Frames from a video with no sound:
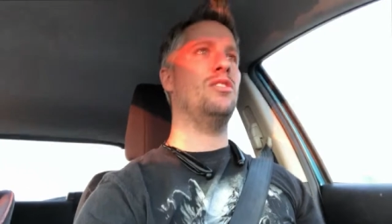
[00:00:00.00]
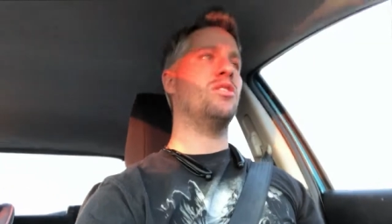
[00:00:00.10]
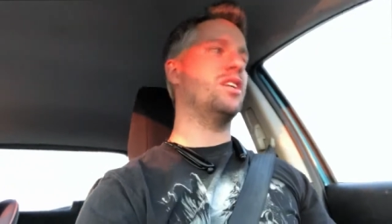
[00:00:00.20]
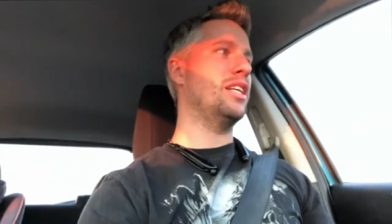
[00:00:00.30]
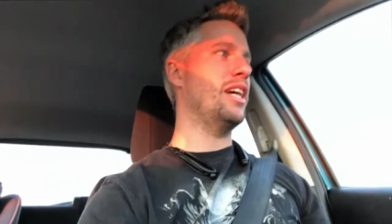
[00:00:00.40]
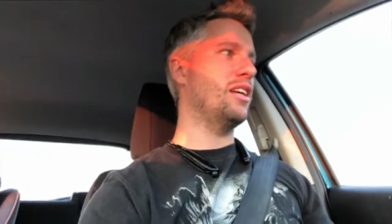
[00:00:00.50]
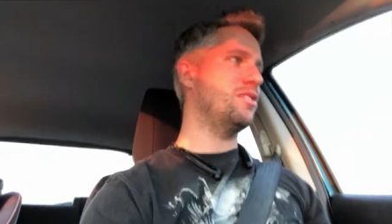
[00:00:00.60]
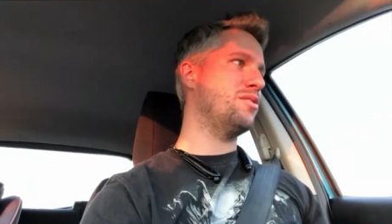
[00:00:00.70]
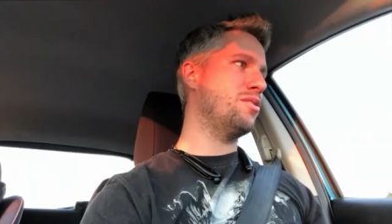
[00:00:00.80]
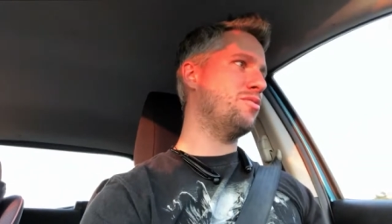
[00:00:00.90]
you can get
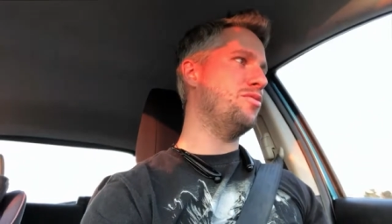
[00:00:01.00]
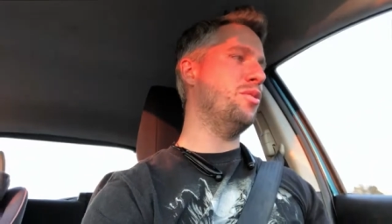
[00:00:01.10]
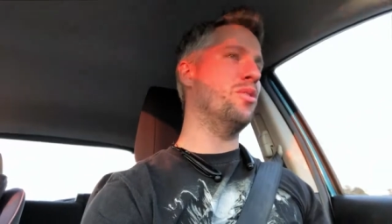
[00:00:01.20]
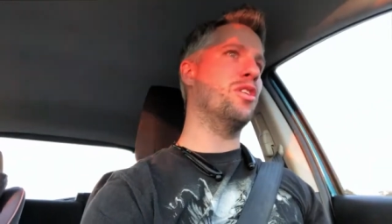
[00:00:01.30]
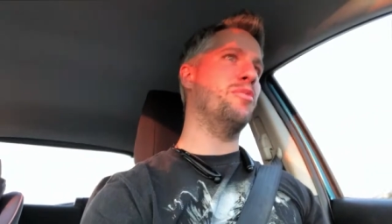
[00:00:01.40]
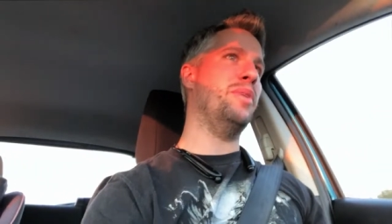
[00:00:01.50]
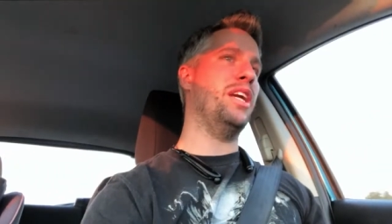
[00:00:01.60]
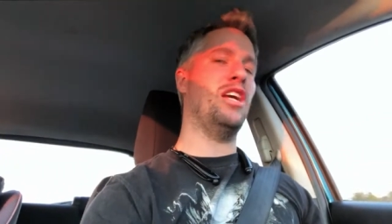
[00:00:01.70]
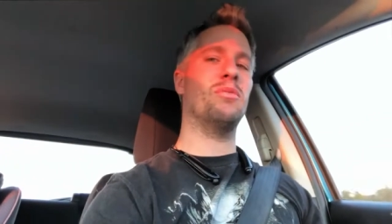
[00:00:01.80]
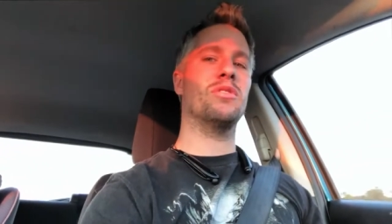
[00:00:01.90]
us for
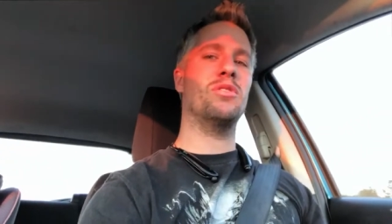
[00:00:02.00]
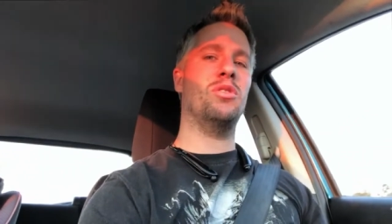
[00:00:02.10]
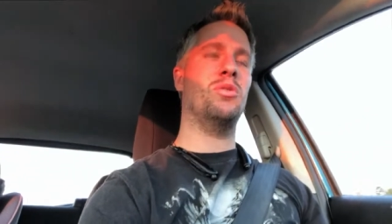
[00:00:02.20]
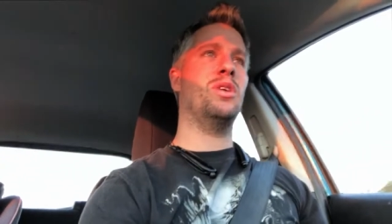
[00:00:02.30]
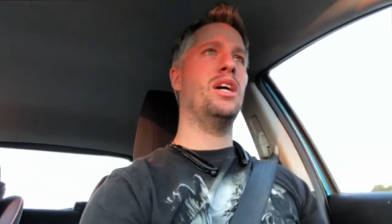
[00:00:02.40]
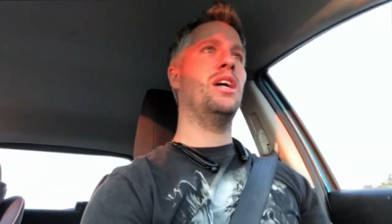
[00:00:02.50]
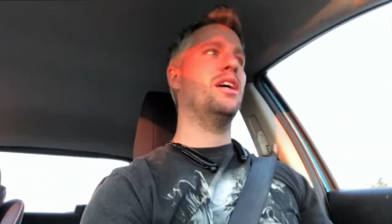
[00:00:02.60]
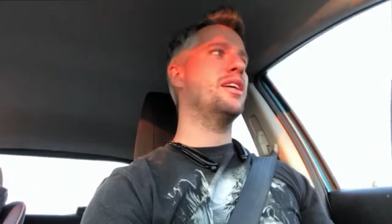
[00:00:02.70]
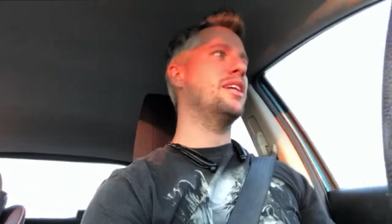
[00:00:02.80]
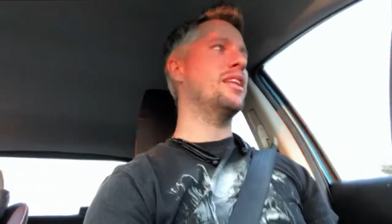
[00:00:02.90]
being able to